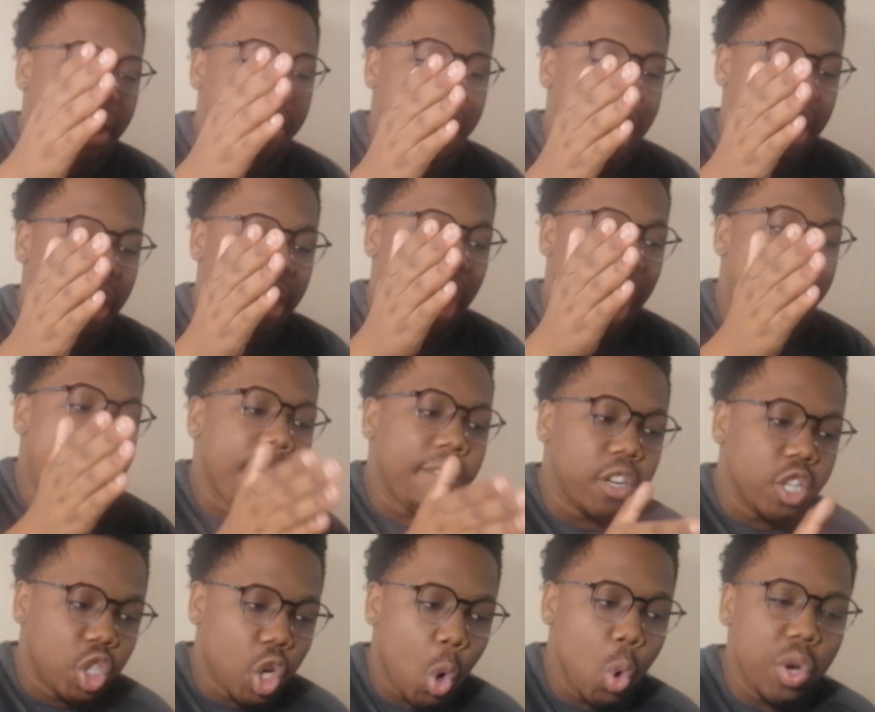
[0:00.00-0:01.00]
And then
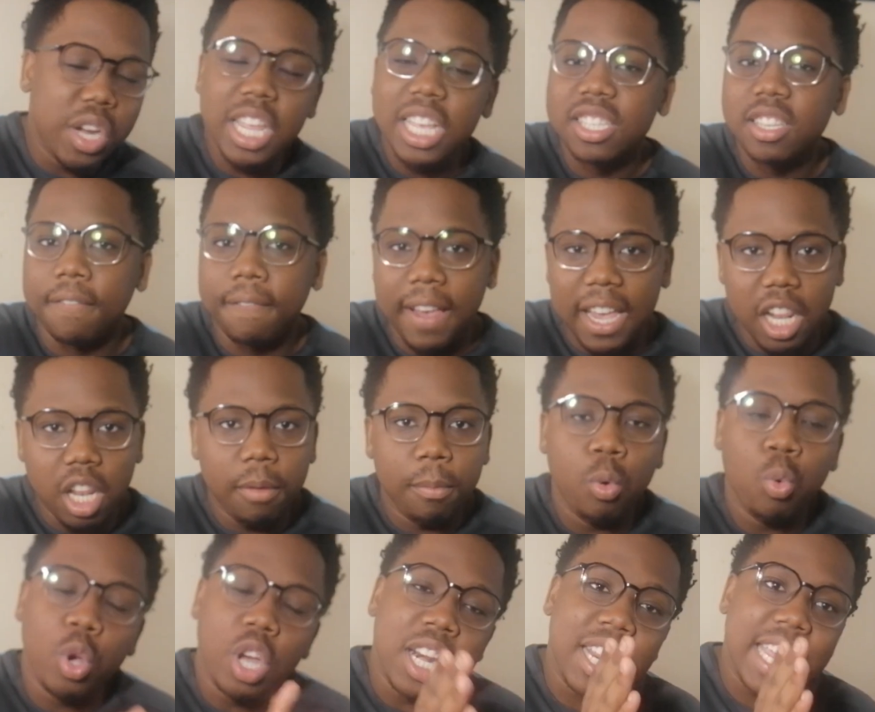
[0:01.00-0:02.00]
Ivan Toney is
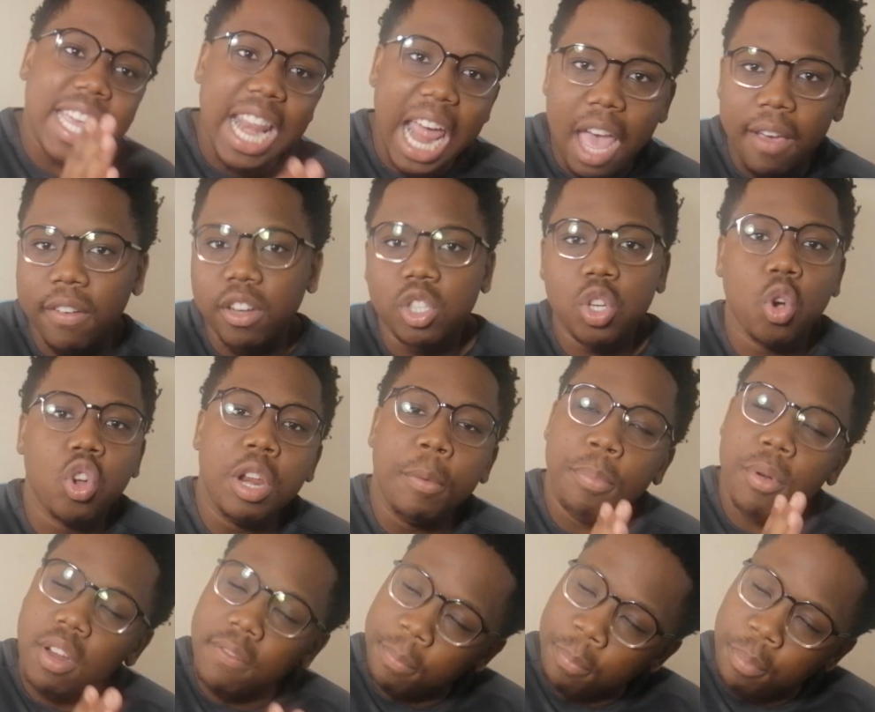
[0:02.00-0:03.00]
available. We're going to get Ivan
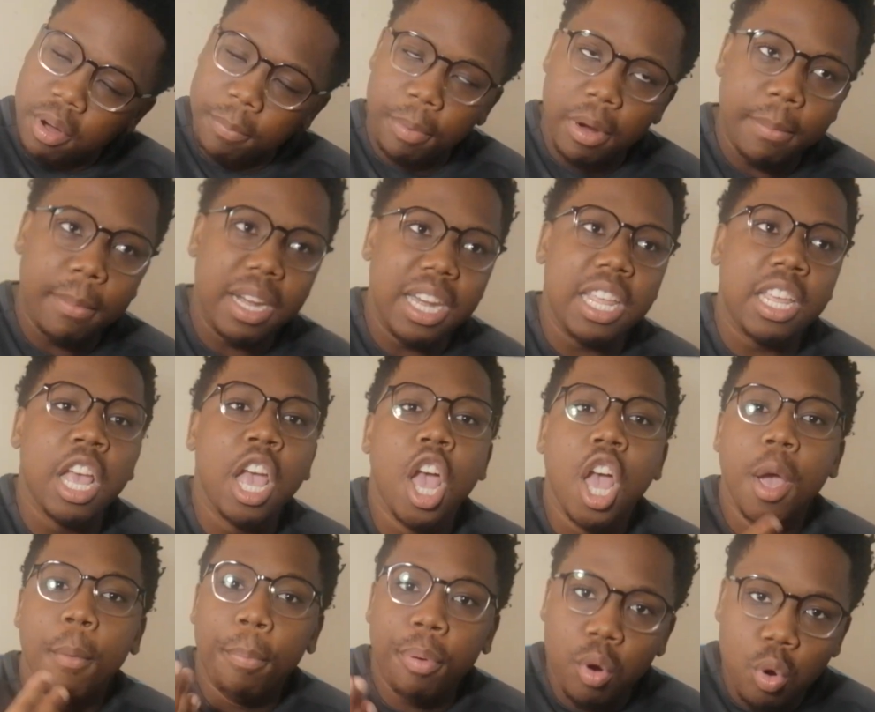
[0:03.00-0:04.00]
Toney. Premier
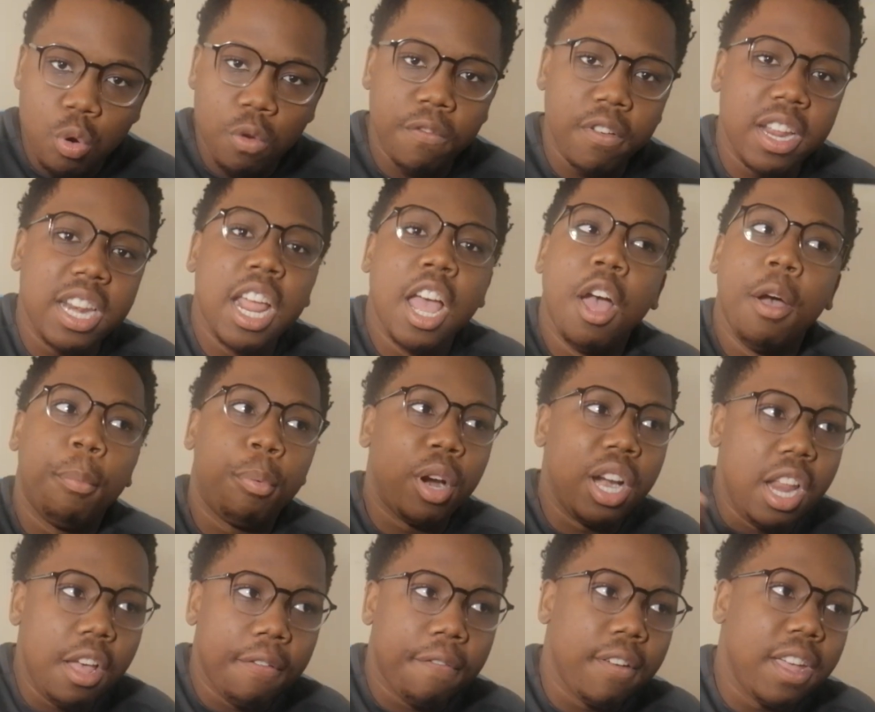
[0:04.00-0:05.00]
League proven,
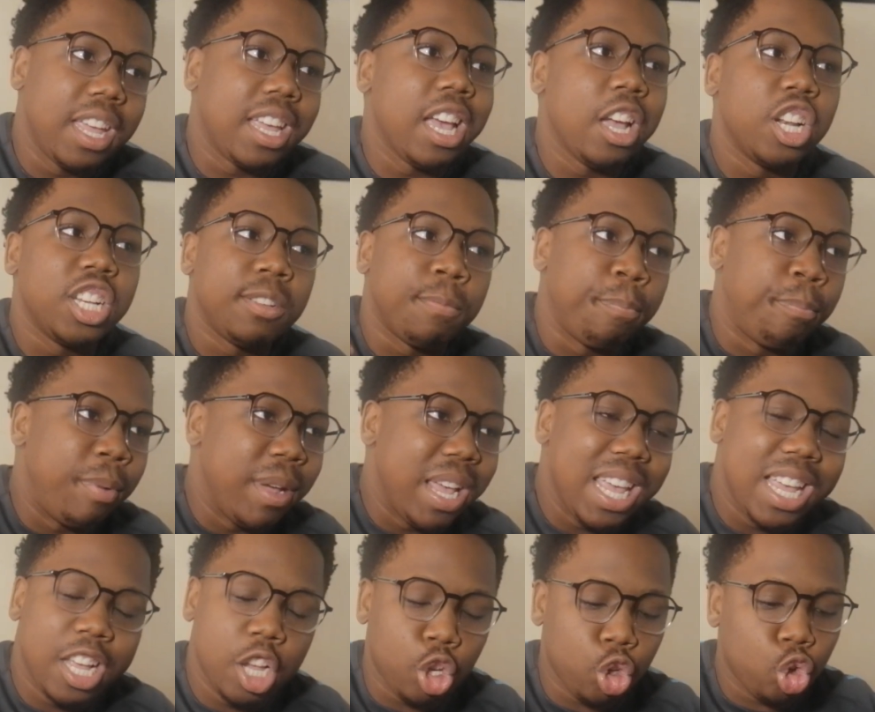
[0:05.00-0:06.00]
prolific,
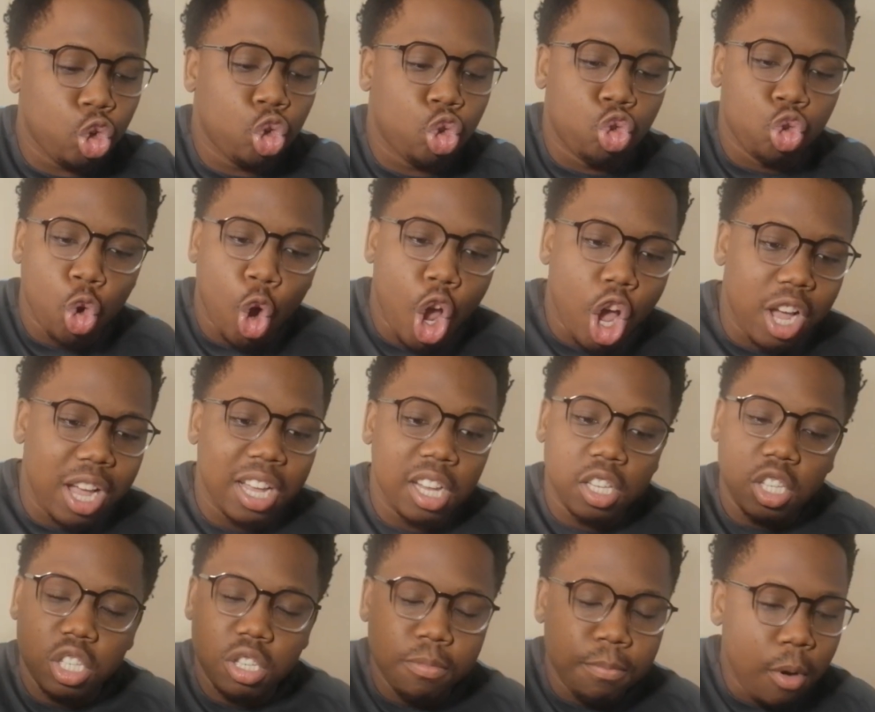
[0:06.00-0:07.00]
big,
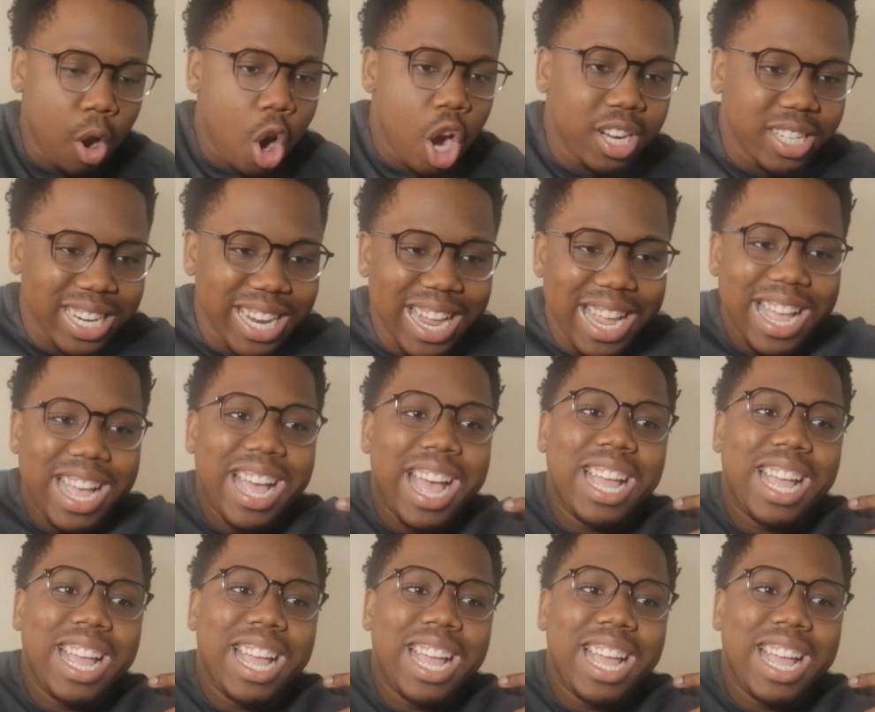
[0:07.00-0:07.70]
strong, smart,